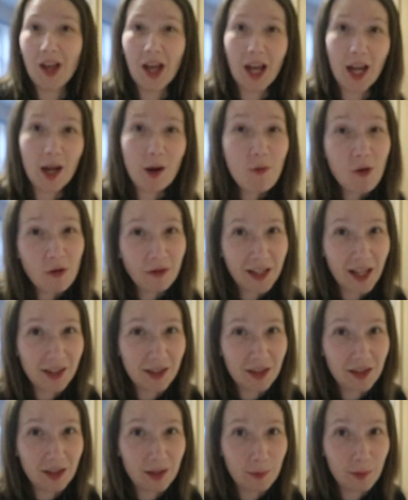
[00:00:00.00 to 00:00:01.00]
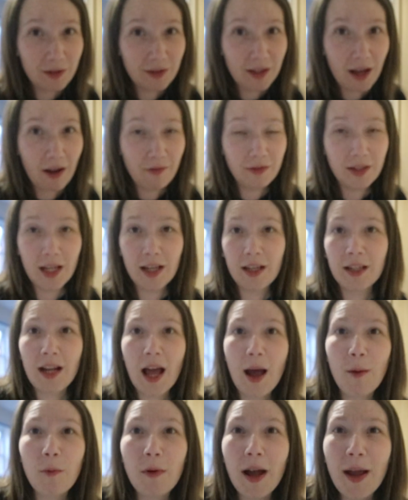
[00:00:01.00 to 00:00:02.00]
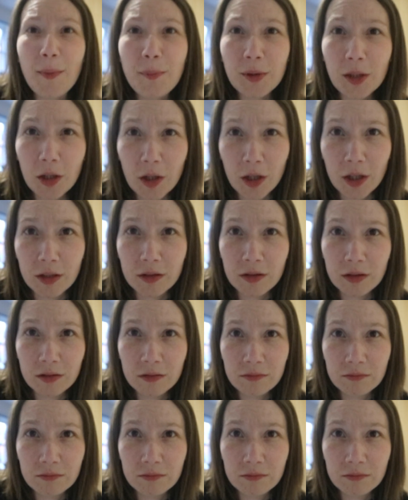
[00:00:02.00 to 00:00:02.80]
I won't get to sleep it's caffeinated. I, I blurred?